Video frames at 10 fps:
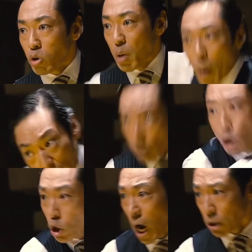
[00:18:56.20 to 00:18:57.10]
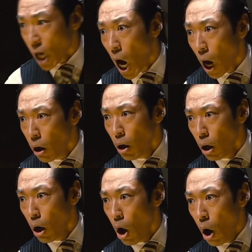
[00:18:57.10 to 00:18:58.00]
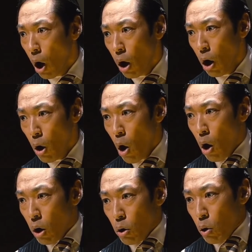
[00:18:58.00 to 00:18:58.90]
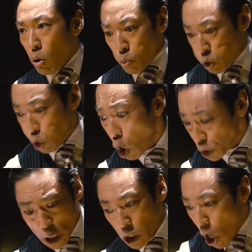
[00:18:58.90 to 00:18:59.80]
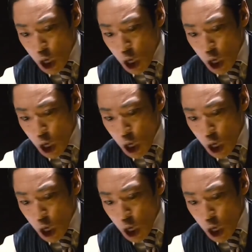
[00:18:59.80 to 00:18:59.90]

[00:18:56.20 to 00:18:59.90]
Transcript: Kaiji ends up beating him, and Japanese Agent K from Men in